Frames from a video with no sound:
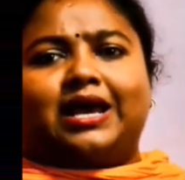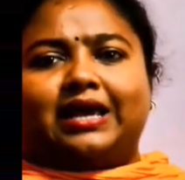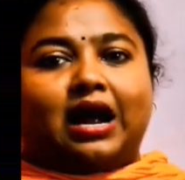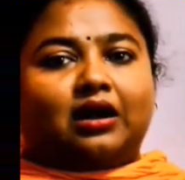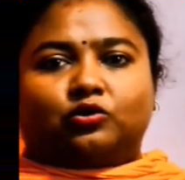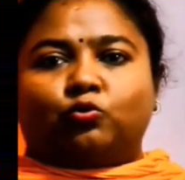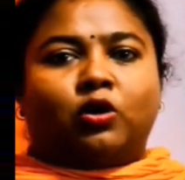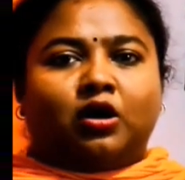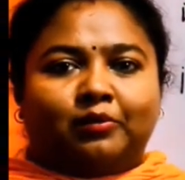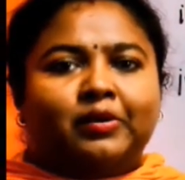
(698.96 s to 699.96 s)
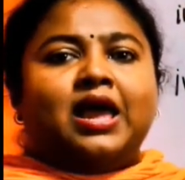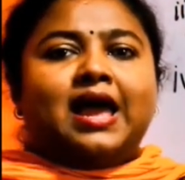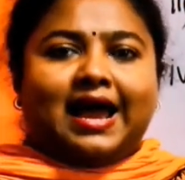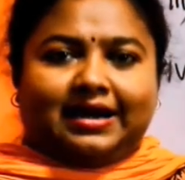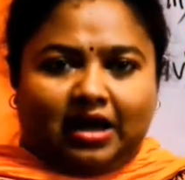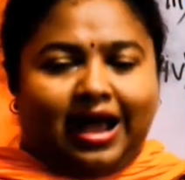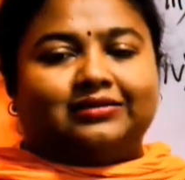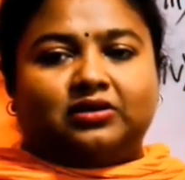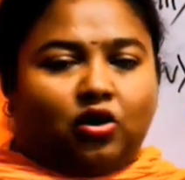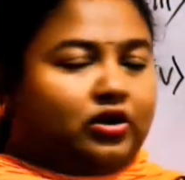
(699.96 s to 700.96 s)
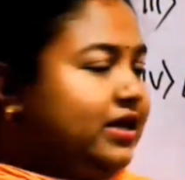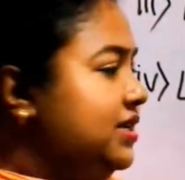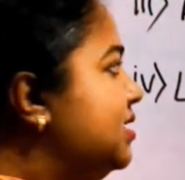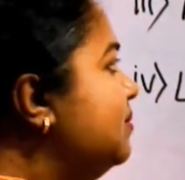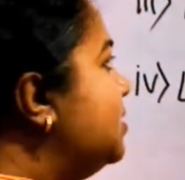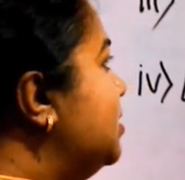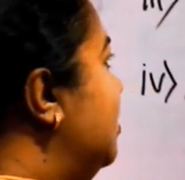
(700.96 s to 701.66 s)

like earthworm and other organisms,